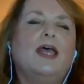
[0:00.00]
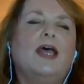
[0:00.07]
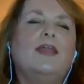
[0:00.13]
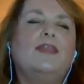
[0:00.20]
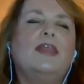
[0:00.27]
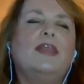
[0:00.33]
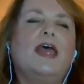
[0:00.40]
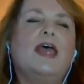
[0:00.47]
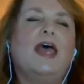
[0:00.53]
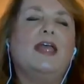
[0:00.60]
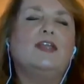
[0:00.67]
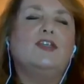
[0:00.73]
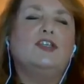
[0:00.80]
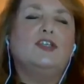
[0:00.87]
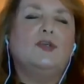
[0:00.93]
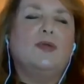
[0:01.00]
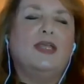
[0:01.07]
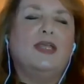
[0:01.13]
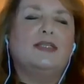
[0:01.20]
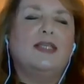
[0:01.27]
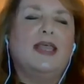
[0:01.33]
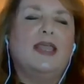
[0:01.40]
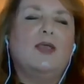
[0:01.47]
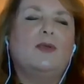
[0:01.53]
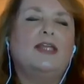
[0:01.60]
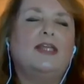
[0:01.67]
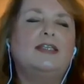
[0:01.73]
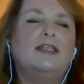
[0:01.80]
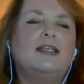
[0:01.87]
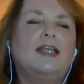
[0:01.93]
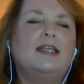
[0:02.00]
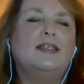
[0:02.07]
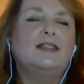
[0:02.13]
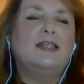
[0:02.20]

And then as you exhale, letting that